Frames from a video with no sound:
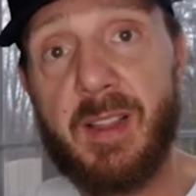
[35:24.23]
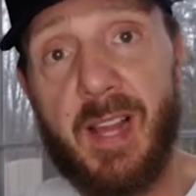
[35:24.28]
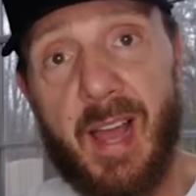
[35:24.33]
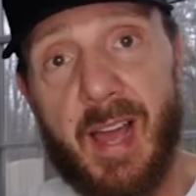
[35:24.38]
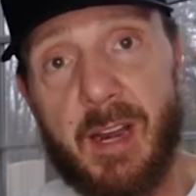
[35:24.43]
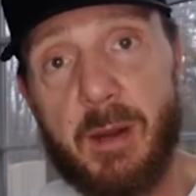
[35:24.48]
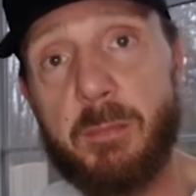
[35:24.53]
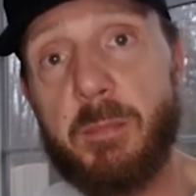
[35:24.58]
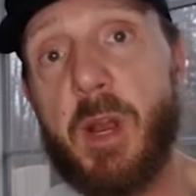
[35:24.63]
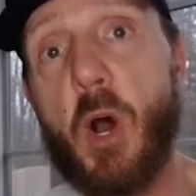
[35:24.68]

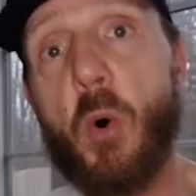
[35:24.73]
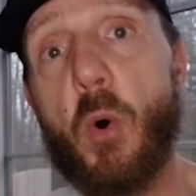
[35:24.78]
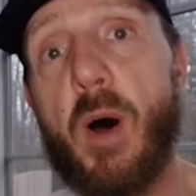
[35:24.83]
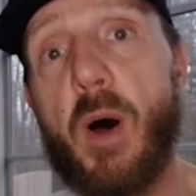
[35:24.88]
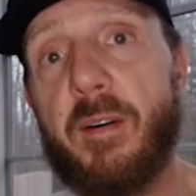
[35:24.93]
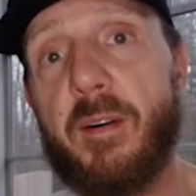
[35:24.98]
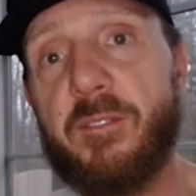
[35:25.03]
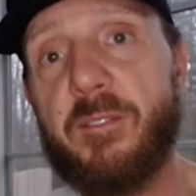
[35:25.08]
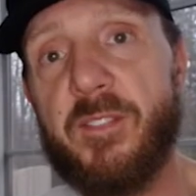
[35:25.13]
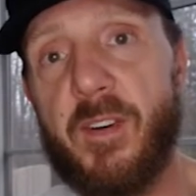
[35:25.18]
Let them
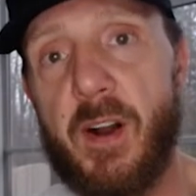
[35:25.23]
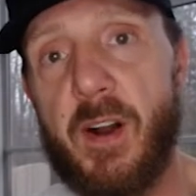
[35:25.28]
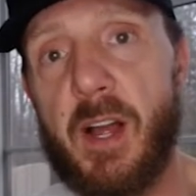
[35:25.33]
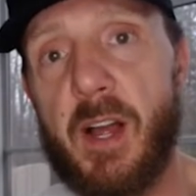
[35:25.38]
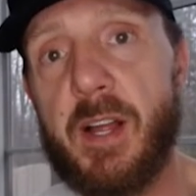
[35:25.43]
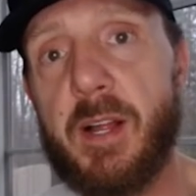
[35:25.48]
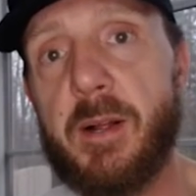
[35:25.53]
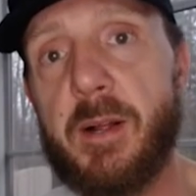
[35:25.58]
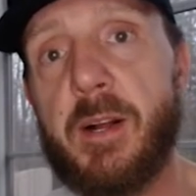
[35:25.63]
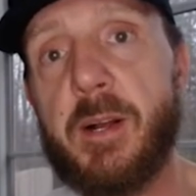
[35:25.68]
know up
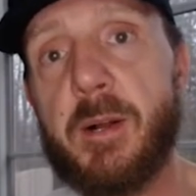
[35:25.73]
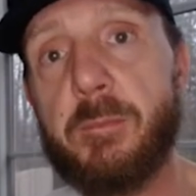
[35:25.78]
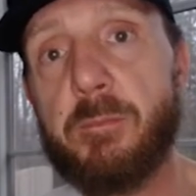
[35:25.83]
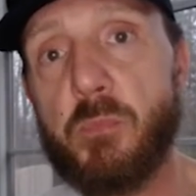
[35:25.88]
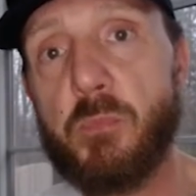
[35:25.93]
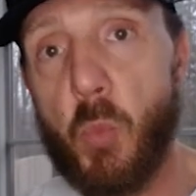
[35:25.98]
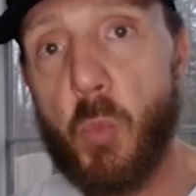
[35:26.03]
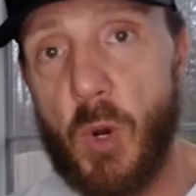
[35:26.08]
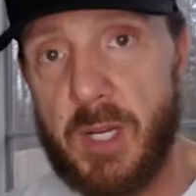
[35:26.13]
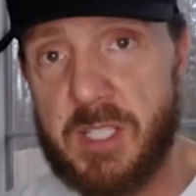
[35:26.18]
front
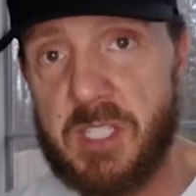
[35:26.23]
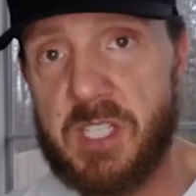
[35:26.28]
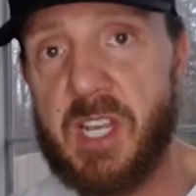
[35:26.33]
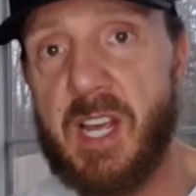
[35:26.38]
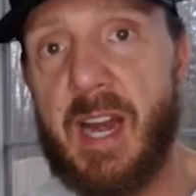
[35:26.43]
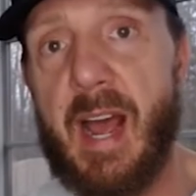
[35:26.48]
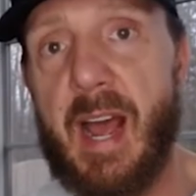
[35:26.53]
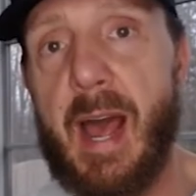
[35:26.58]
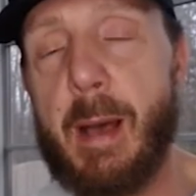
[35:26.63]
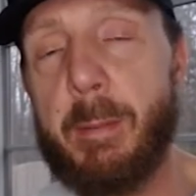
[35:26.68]

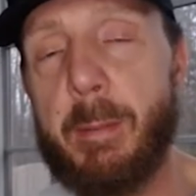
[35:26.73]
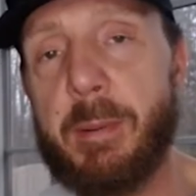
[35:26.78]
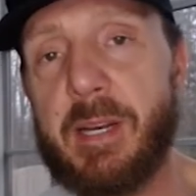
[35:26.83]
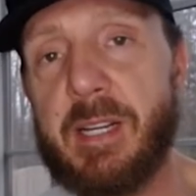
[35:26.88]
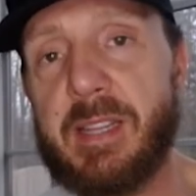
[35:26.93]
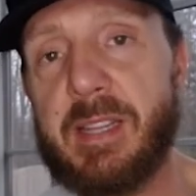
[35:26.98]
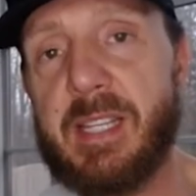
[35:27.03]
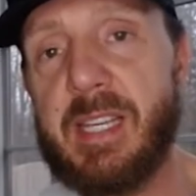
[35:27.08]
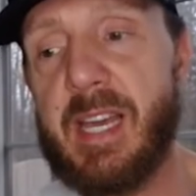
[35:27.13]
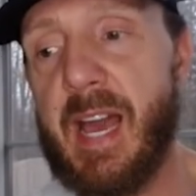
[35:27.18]
what's going to
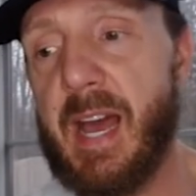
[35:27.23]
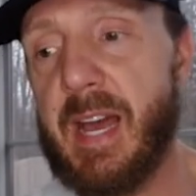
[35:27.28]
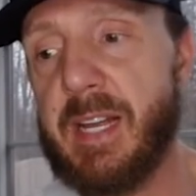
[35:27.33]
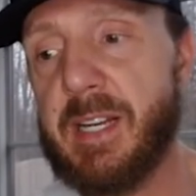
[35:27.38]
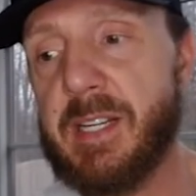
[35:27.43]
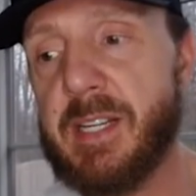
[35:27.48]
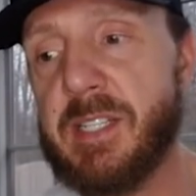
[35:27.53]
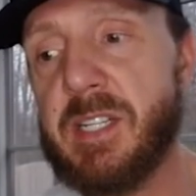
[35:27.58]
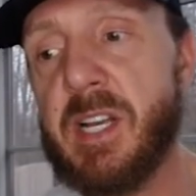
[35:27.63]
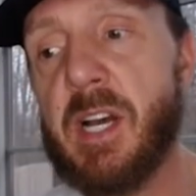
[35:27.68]
happen at the
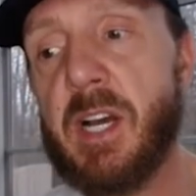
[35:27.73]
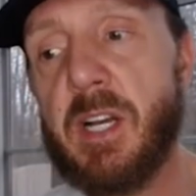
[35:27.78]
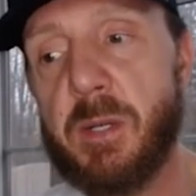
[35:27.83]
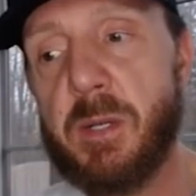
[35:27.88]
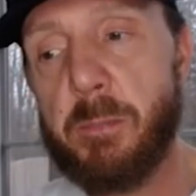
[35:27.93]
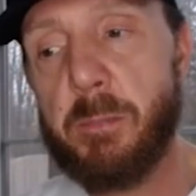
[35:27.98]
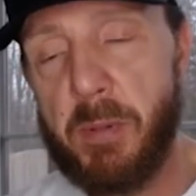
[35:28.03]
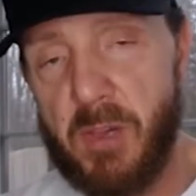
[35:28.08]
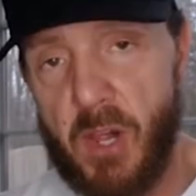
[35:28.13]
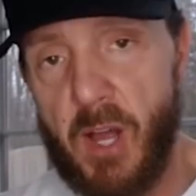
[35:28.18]
end,
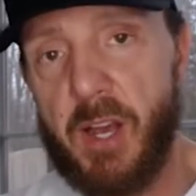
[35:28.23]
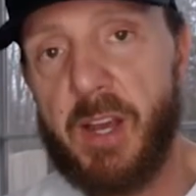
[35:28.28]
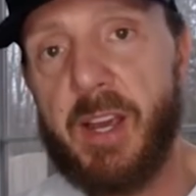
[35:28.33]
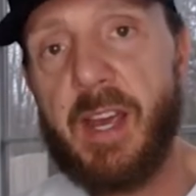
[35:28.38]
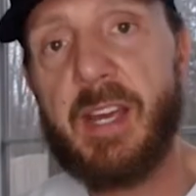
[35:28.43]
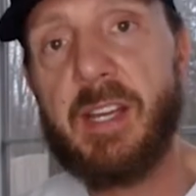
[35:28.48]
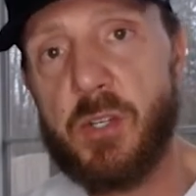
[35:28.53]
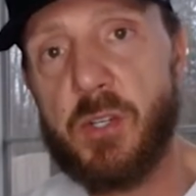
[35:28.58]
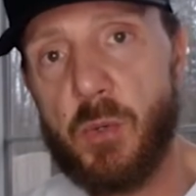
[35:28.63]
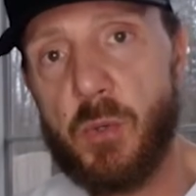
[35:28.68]

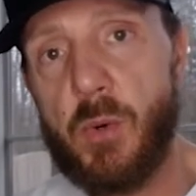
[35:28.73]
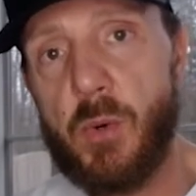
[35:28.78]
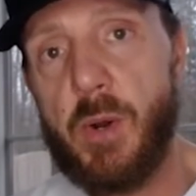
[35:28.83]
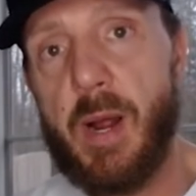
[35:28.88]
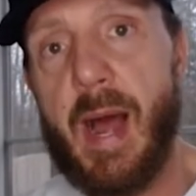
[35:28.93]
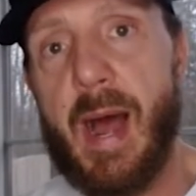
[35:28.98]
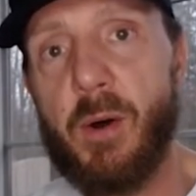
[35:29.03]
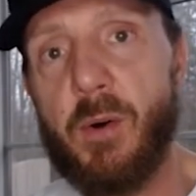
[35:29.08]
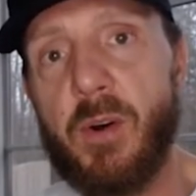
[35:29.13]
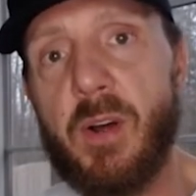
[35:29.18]
plug it
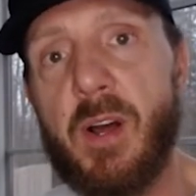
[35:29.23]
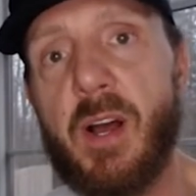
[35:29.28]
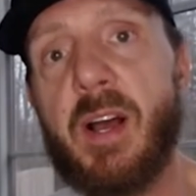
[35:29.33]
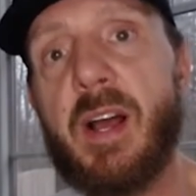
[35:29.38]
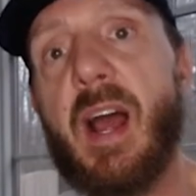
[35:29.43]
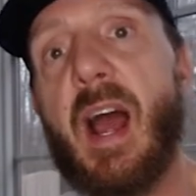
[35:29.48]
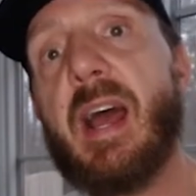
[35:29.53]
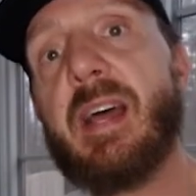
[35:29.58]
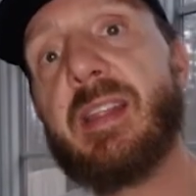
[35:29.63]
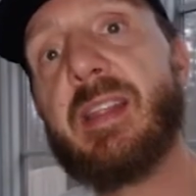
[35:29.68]
throughout,
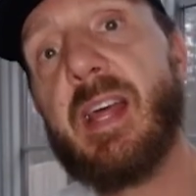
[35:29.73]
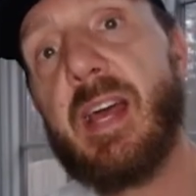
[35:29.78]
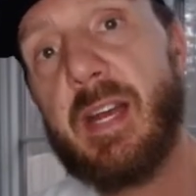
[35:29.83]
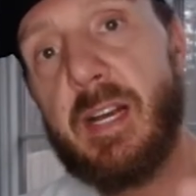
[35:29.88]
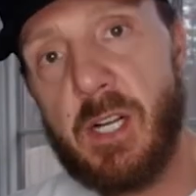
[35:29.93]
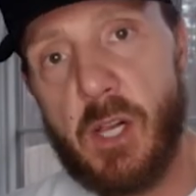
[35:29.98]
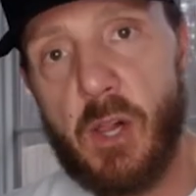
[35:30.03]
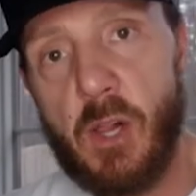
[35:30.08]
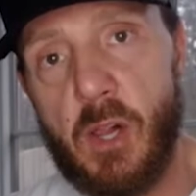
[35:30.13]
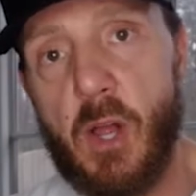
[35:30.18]
and
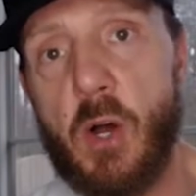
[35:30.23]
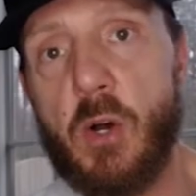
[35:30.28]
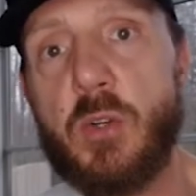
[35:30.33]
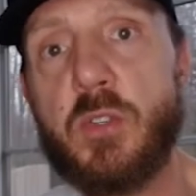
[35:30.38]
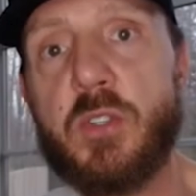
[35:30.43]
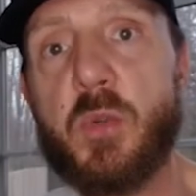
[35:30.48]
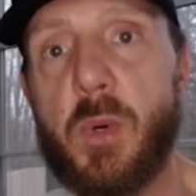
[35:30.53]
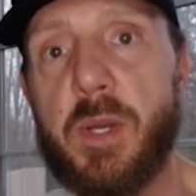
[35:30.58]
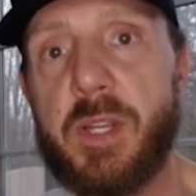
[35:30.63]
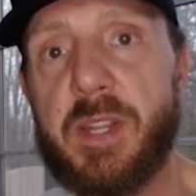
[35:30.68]
then
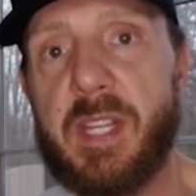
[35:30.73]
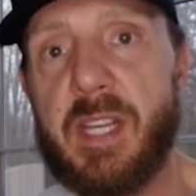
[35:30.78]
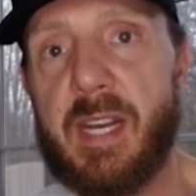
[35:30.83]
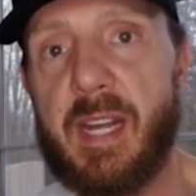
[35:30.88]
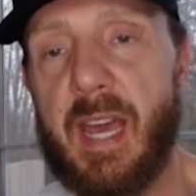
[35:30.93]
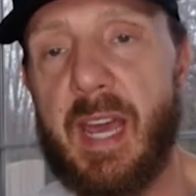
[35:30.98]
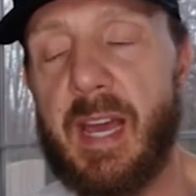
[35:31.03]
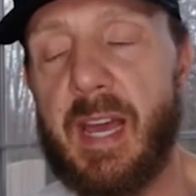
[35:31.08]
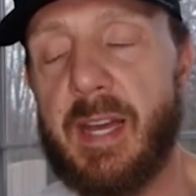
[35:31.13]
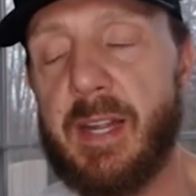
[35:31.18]
close with
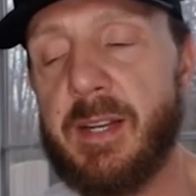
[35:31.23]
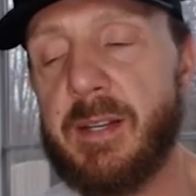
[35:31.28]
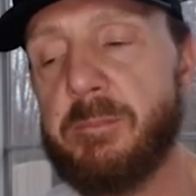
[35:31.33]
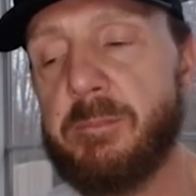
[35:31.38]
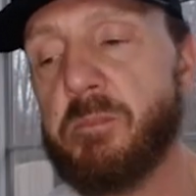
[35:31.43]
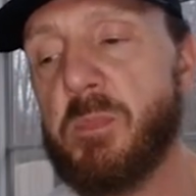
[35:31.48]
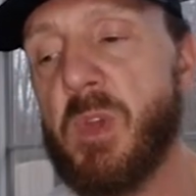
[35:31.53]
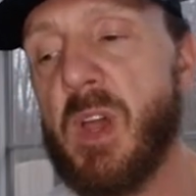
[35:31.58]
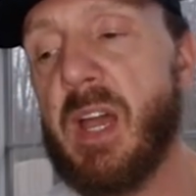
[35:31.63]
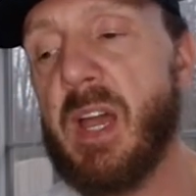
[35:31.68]
it
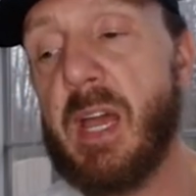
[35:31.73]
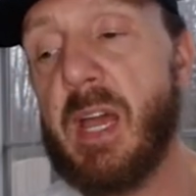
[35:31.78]
again.